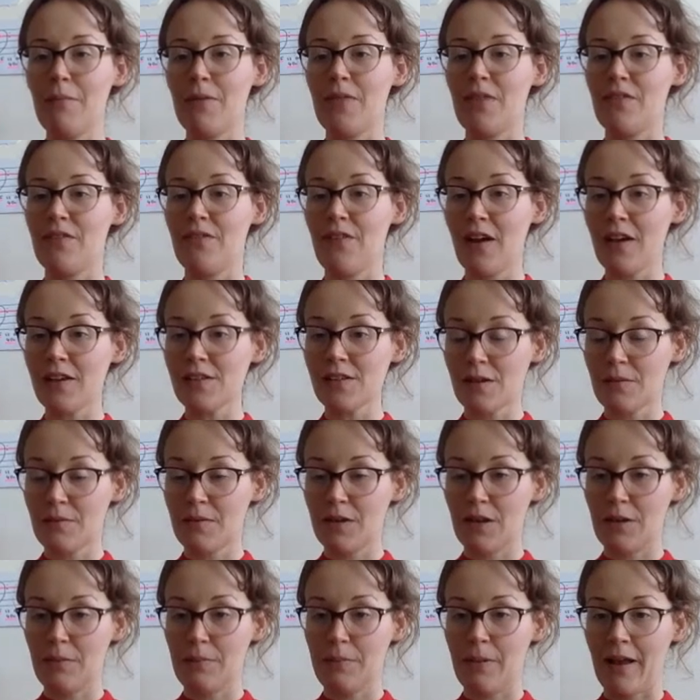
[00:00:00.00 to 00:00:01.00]
the first time
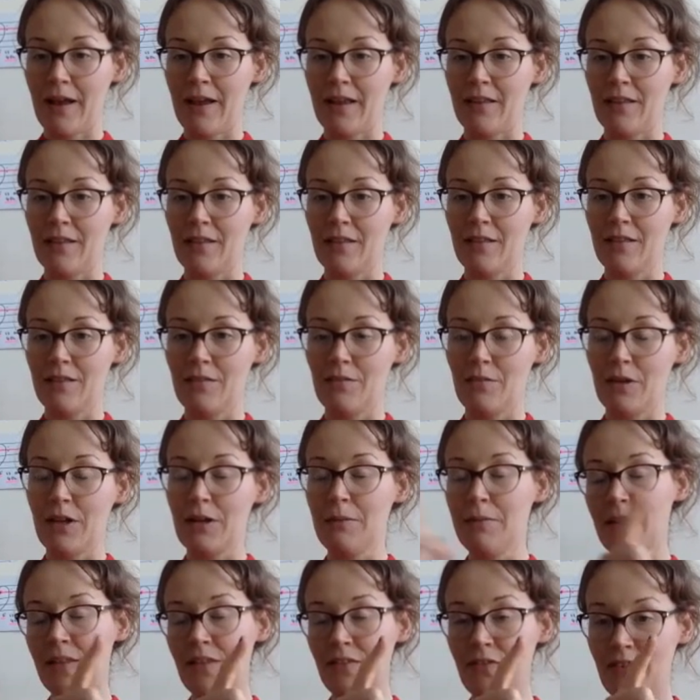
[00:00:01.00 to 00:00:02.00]
that you play, when
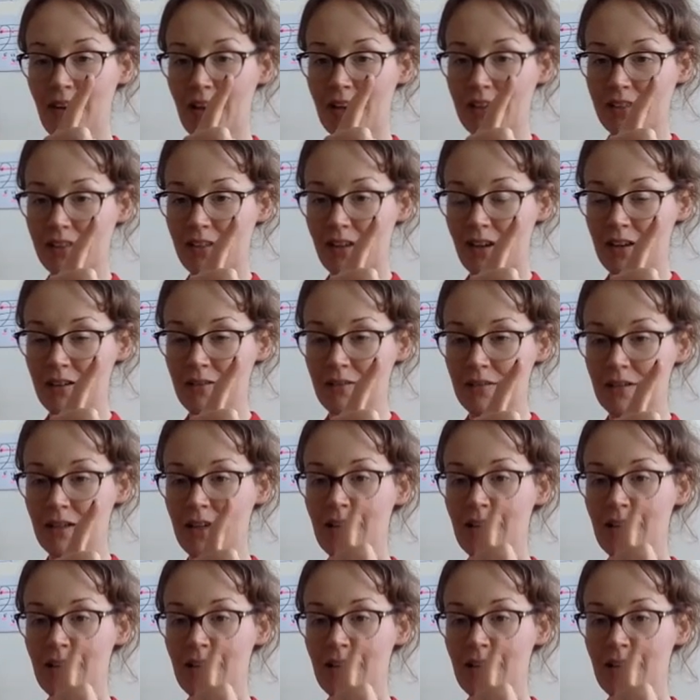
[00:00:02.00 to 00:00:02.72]
you play the first line,